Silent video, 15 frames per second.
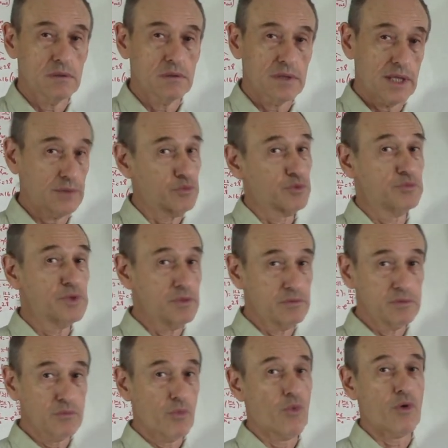That would be
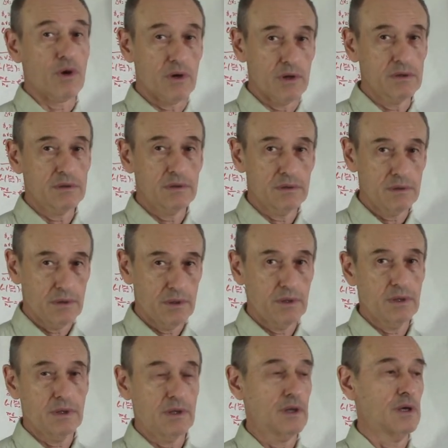even more
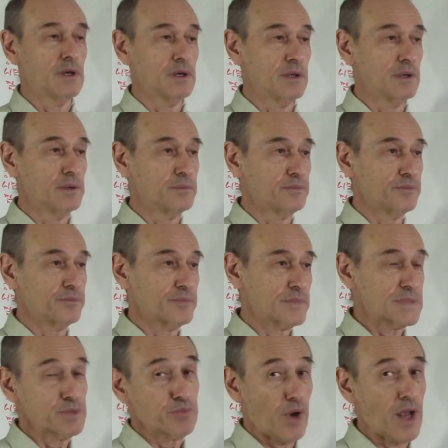um,
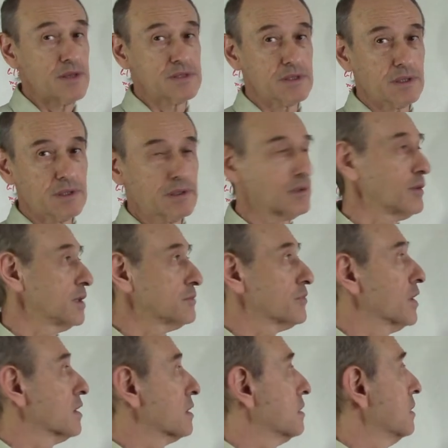surprising, quite
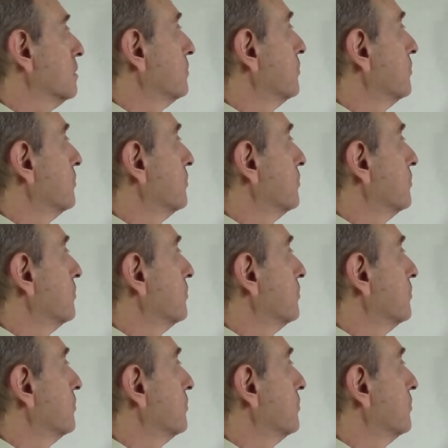frankly.